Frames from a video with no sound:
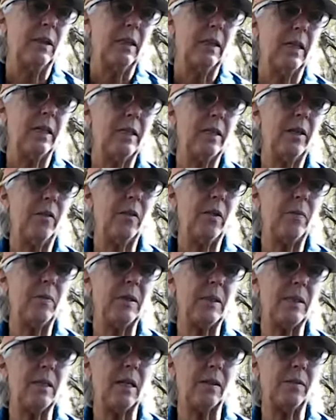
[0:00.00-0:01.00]
until there
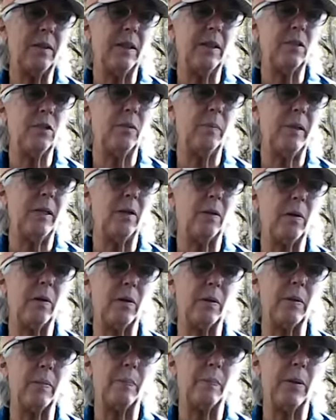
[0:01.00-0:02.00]
was nothing to be
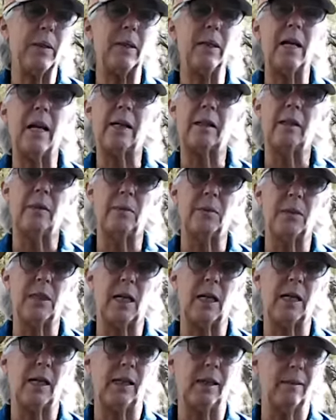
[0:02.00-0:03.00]
heard but an echo
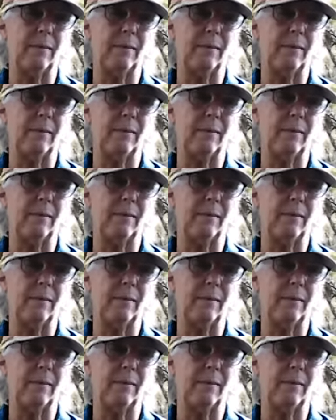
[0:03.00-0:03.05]
dying.